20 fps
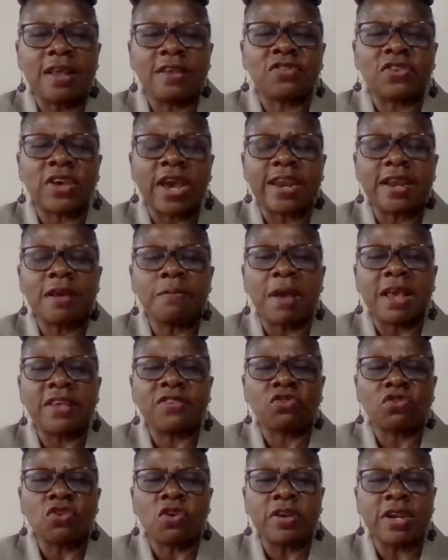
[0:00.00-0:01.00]
sharing my
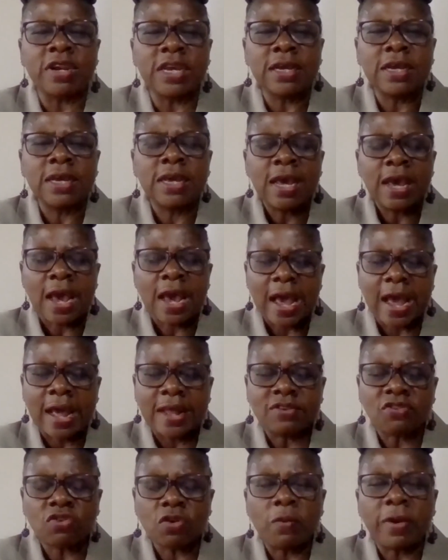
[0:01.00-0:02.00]
story.
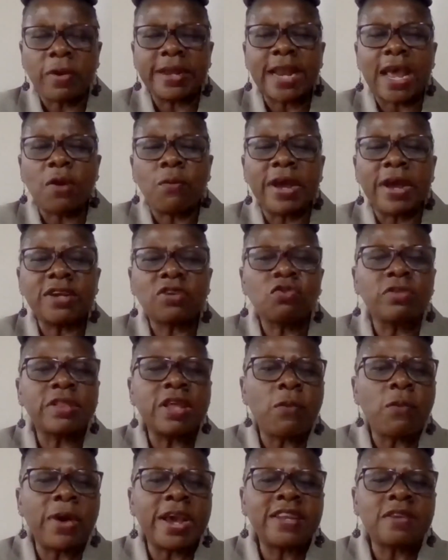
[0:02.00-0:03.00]
And so when I went to
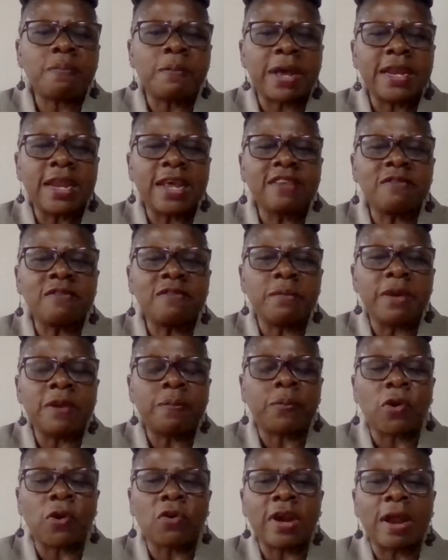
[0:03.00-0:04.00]
the weight
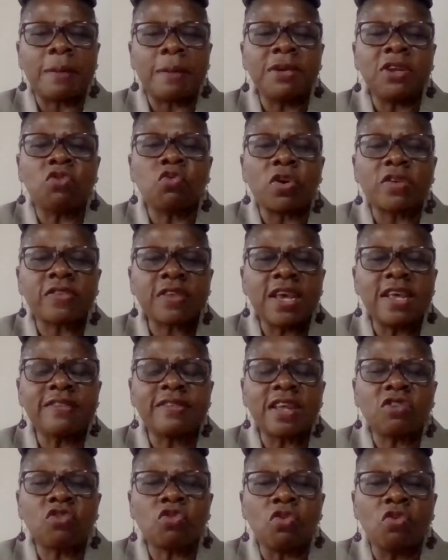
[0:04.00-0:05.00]
management program, it was
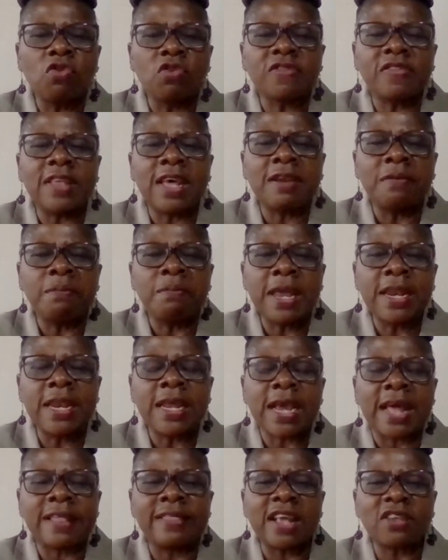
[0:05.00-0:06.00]
easy to lose the
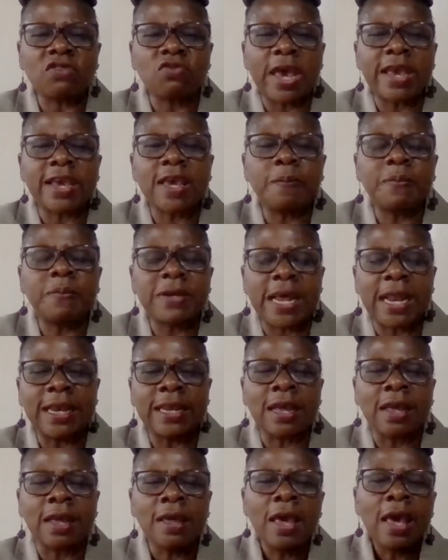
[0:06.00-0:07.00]
remaining. And that's why I keep
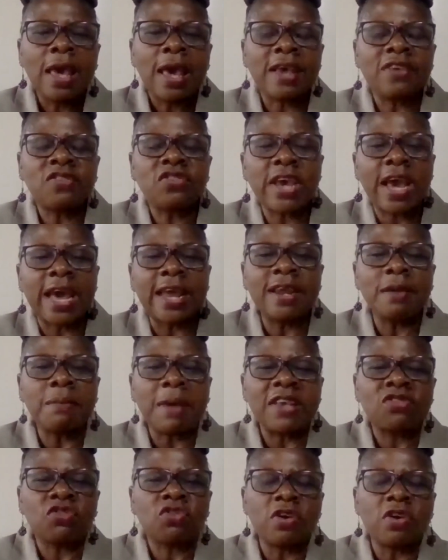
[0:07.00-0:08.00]
sharing
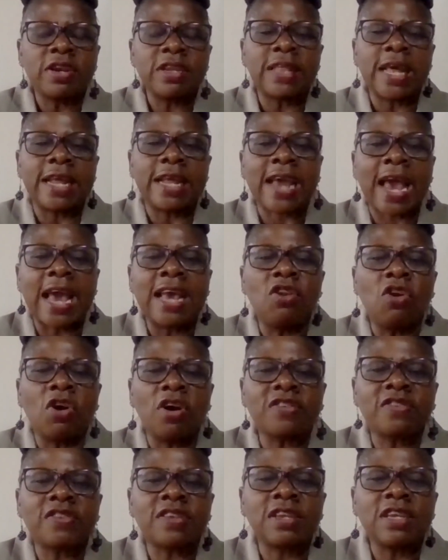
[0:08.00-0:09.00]
my story that I
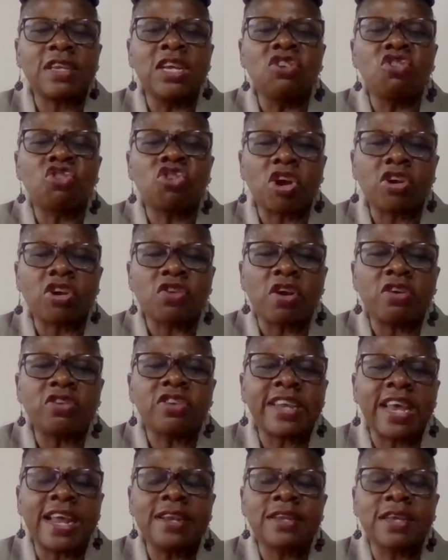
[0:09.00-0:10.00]
lost in total
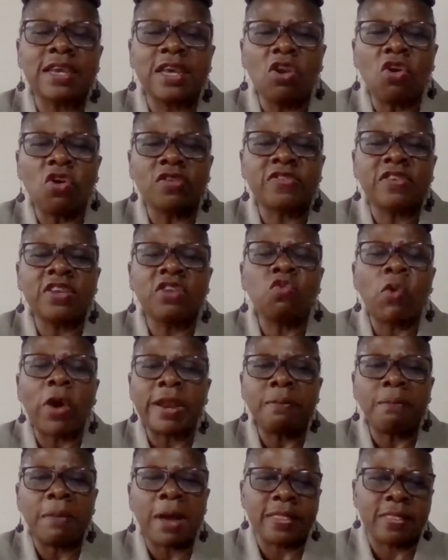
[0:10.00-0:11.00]
10 kilos in
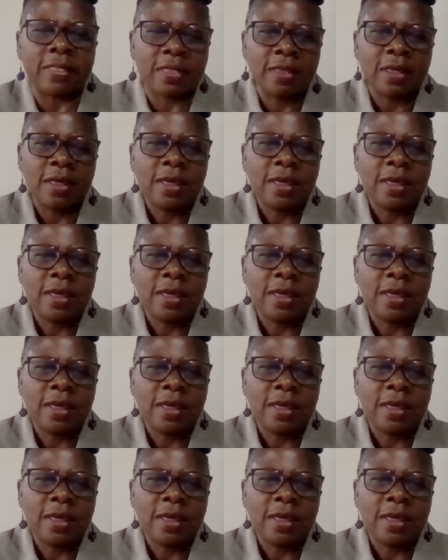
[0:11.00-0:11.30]
1 month.